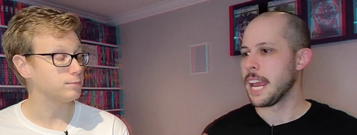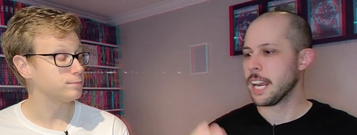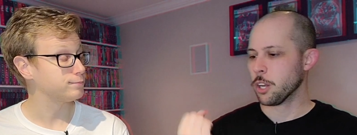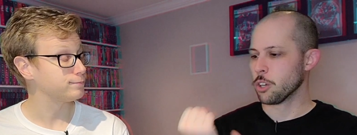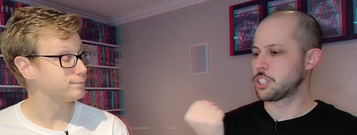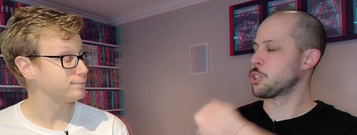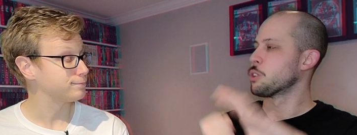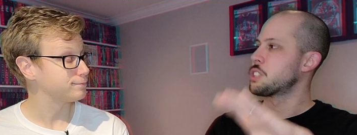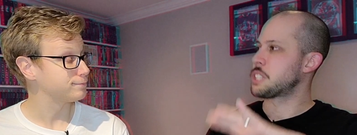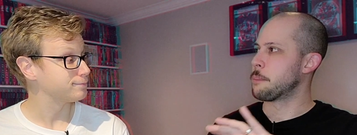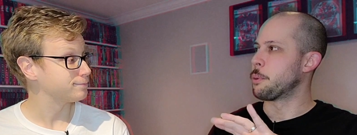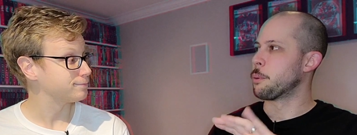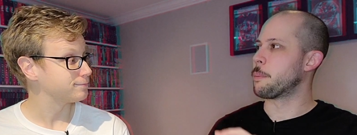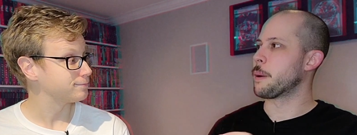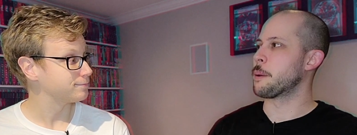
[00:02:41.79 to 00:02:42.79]
Speaker 1: it, looks so
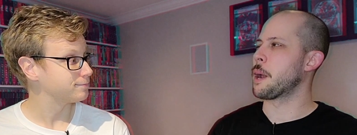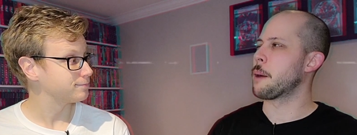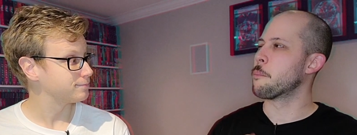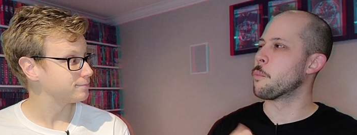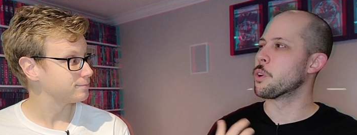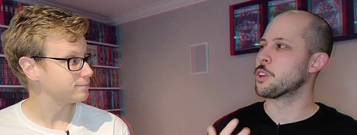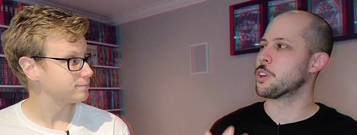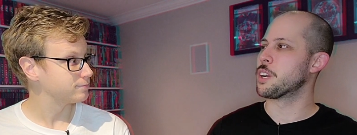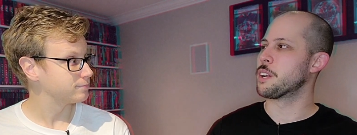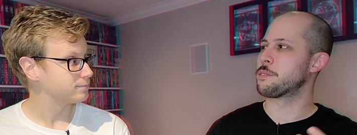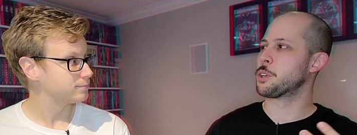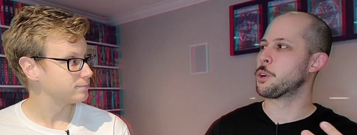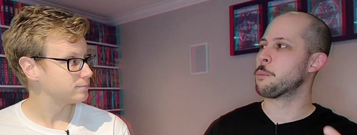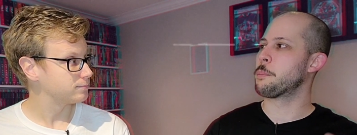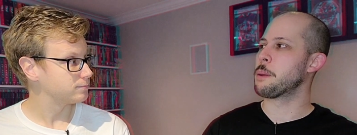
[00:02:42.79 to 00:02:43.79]
simple, but I'm wondering if
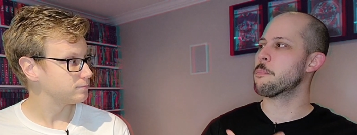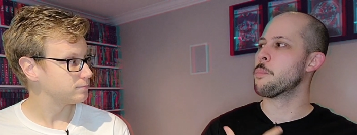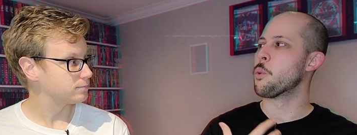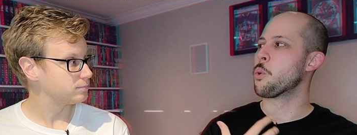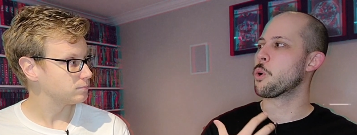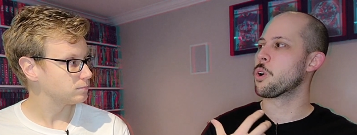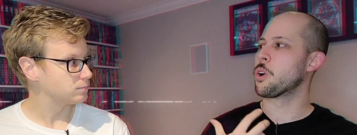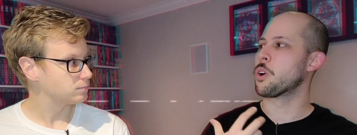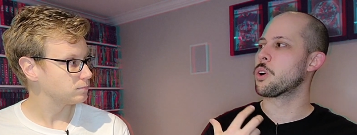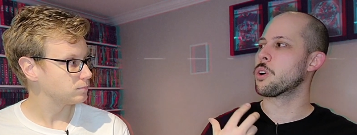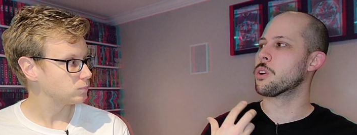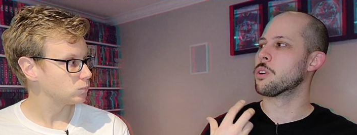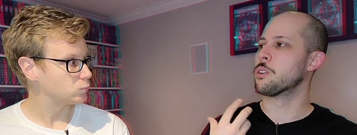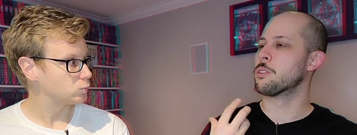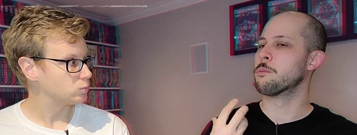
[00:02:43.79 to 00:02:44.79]
there will be
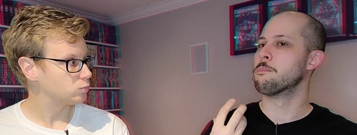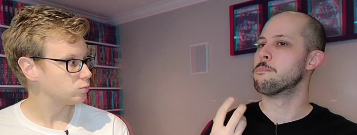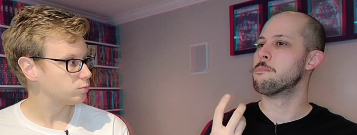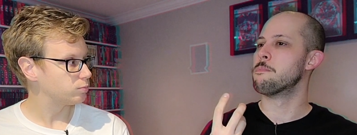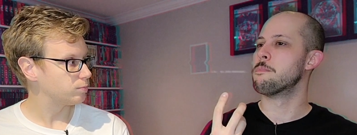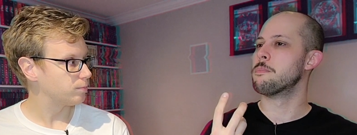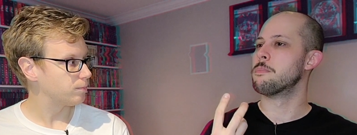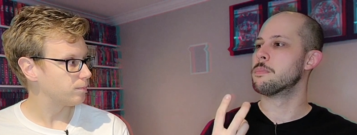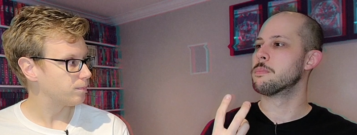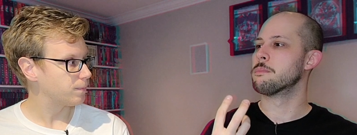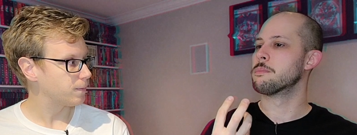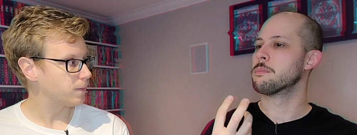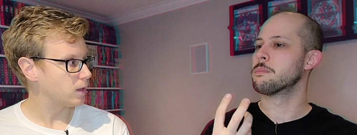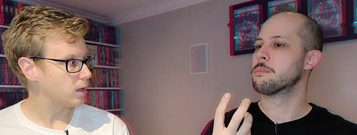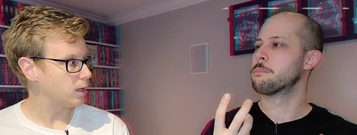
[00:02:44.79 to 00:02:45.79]
more um,
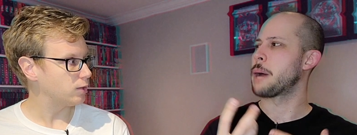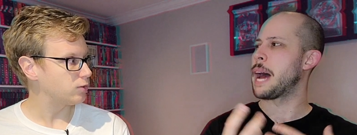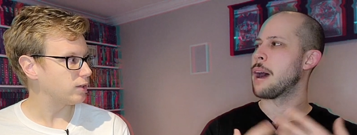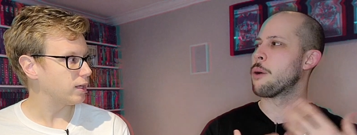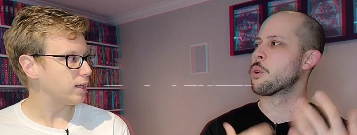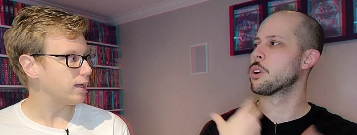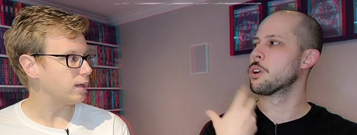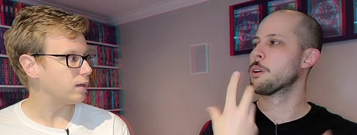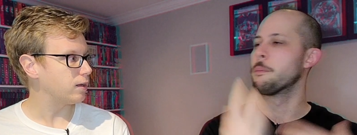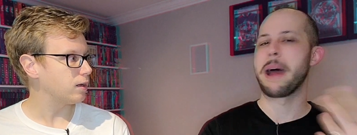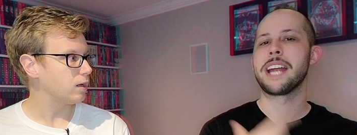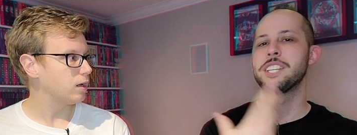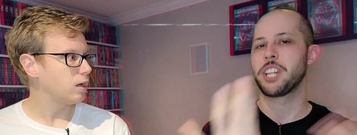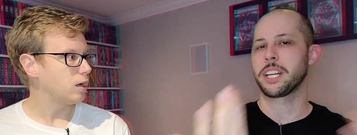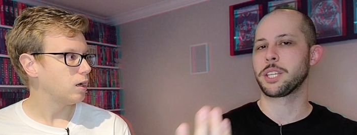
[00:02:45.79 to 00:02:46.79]
it's power like, or
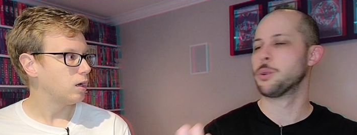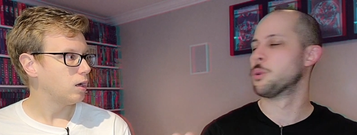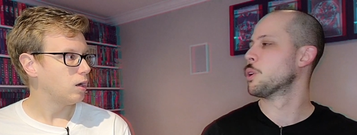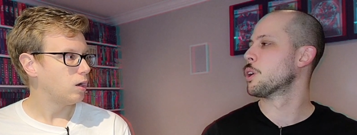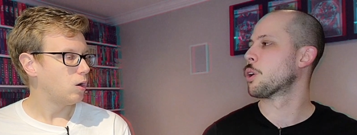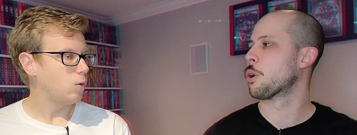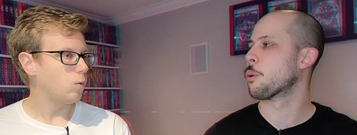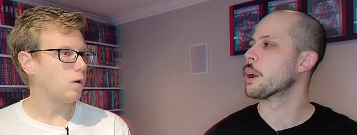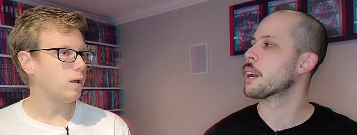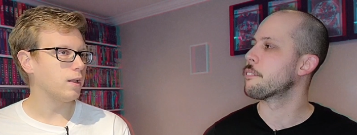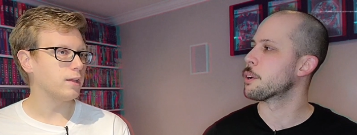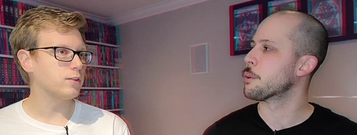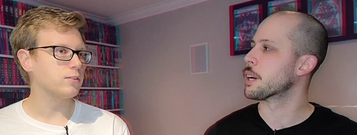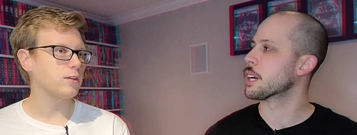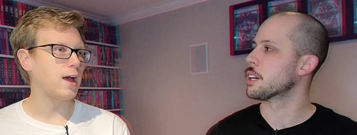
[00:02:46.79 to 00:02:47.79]
magic to it or well,
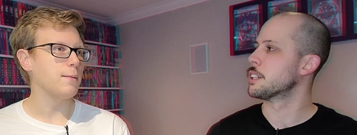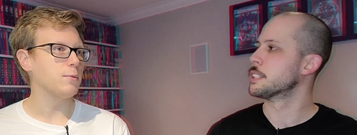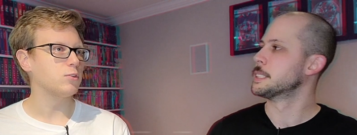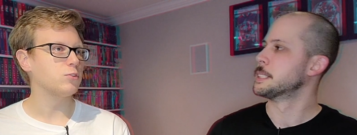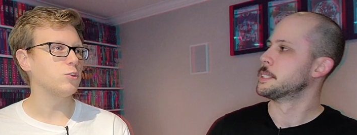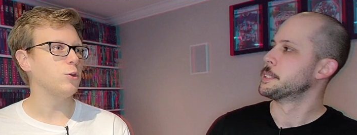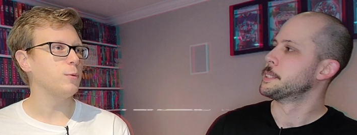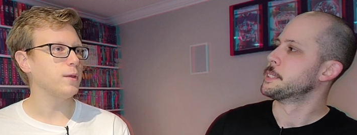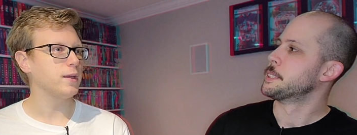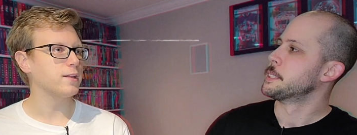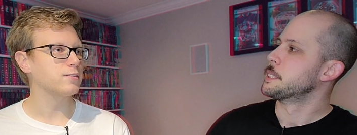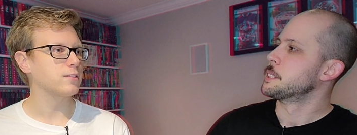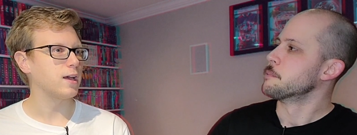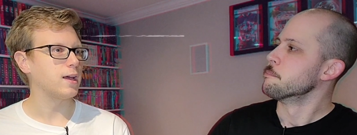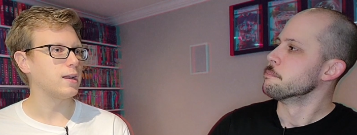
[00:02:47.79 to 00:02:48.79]
whatever. Well,
Speaker 2: I'm assuming it's
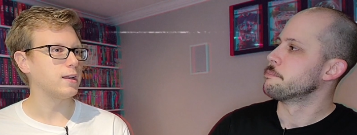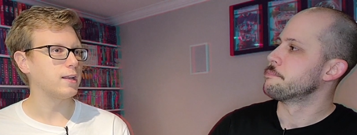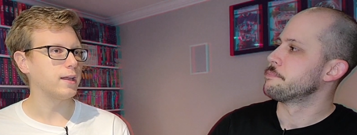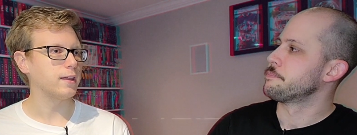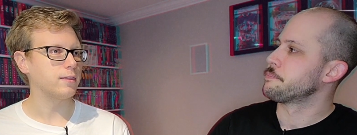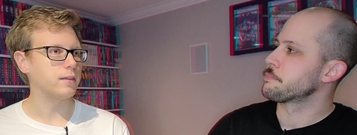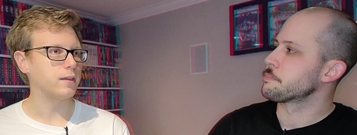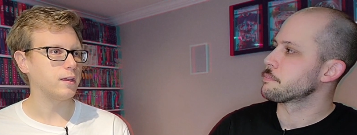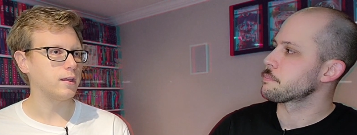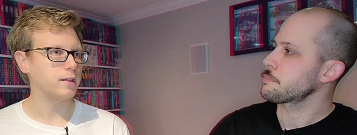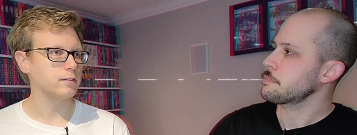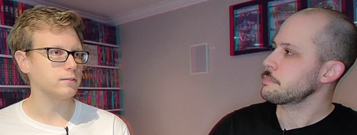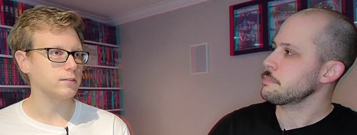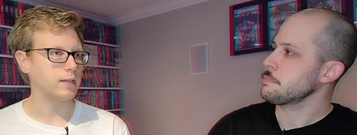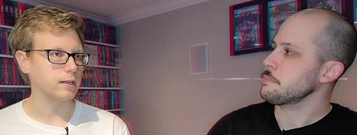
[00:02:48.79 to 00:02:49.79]
kind of like
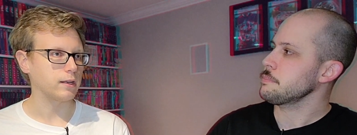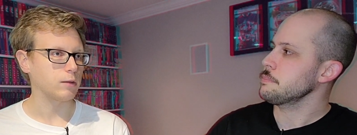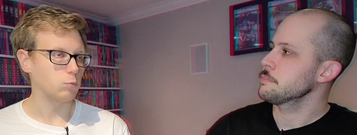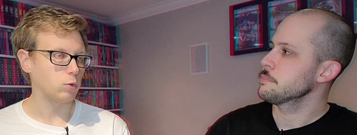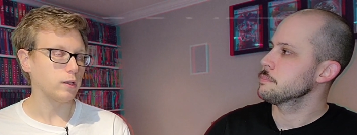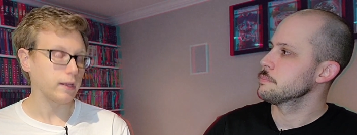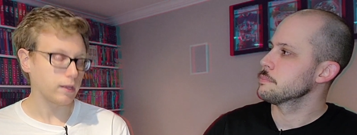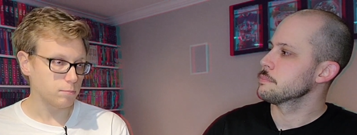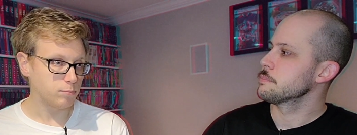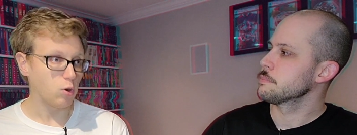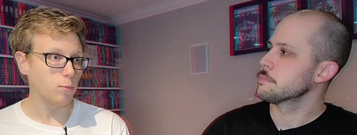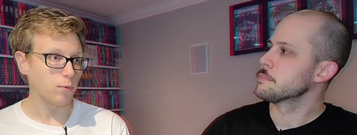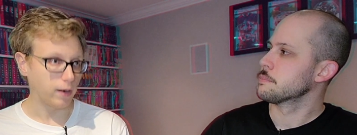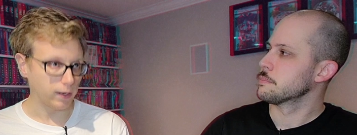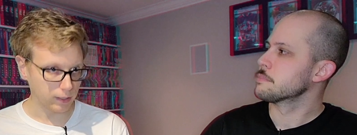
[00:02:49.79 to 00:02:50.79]
the like like well like a
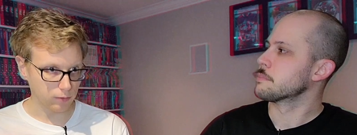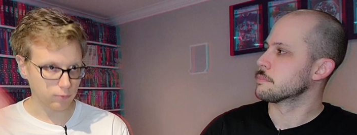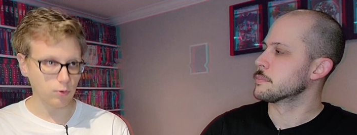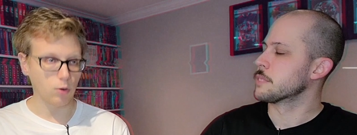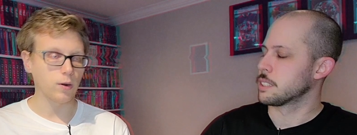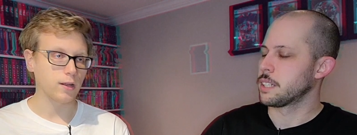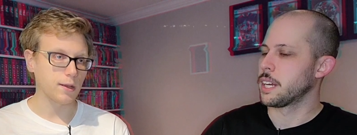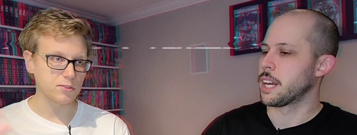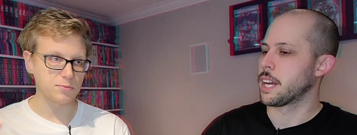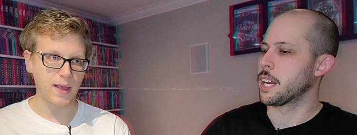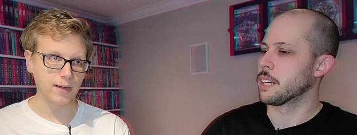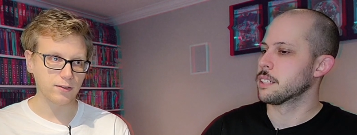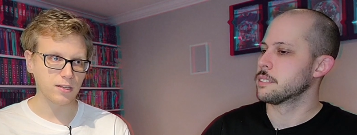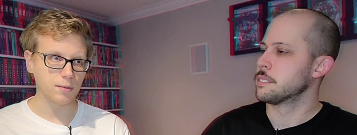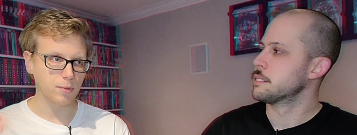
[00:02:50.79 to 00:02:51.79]
boom, right? Like you throw it, it mm, comes yeah, yeah.
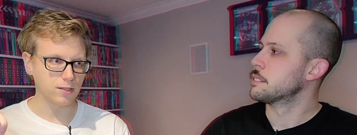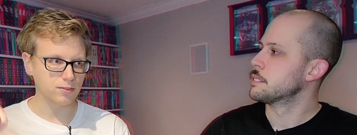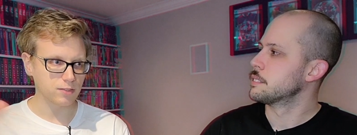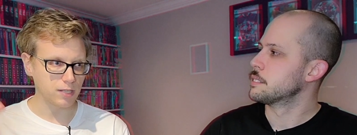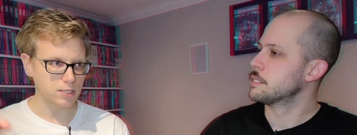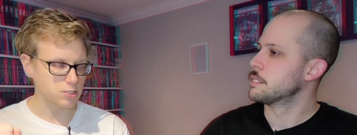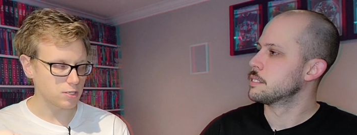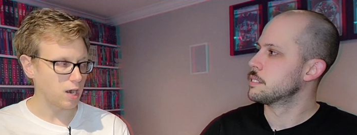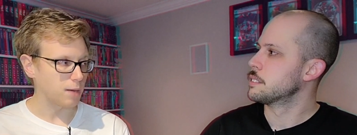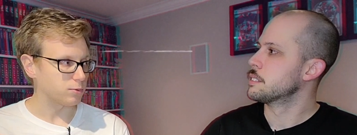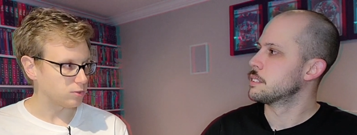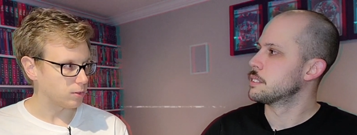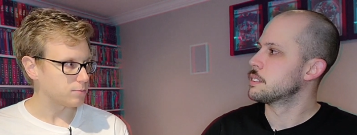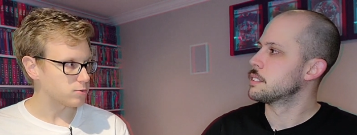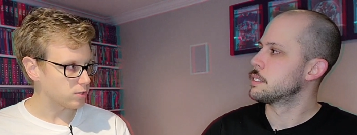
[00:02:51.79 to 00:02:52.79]
back to you, but it's it's sharp,
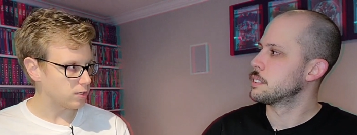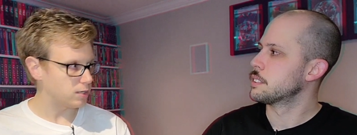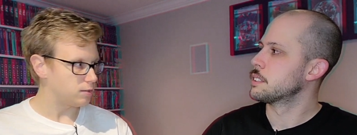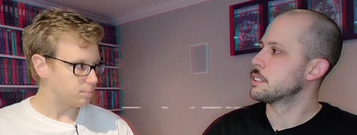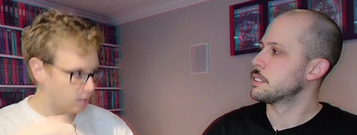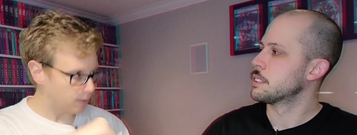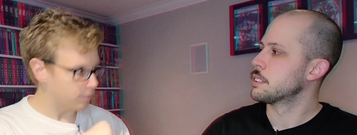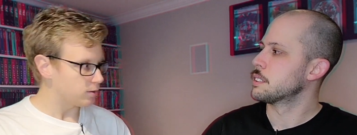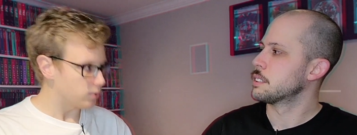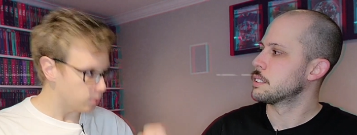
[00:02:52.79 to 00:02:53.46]
so I'm sure he probably